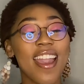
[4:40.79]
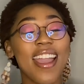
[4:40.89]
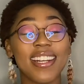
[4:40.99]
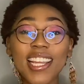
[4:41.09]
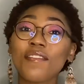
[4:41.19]

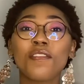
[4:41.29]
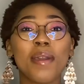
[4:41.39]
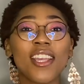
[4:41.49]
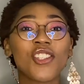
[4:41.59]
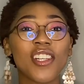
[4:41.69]
and
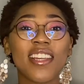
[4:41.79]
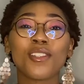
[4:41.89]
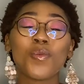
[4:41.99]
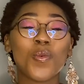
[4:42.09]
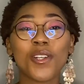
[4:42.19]
information
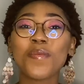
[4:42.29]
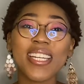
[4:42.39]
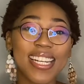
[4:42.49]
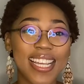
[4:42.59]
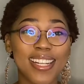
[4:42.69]
is what we
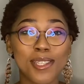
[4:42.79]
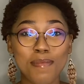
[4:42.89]
need to